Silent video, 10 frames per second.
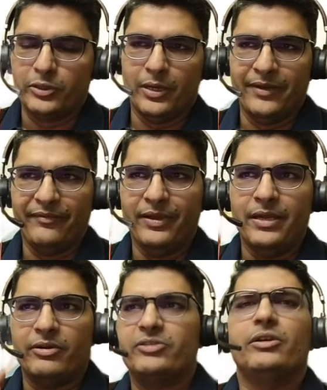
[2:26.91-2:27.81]
so I have
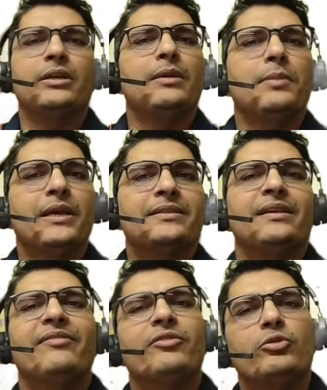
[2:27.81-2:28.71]
restricted
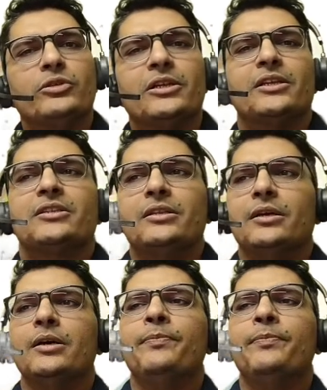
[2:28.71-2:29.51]
myself to just the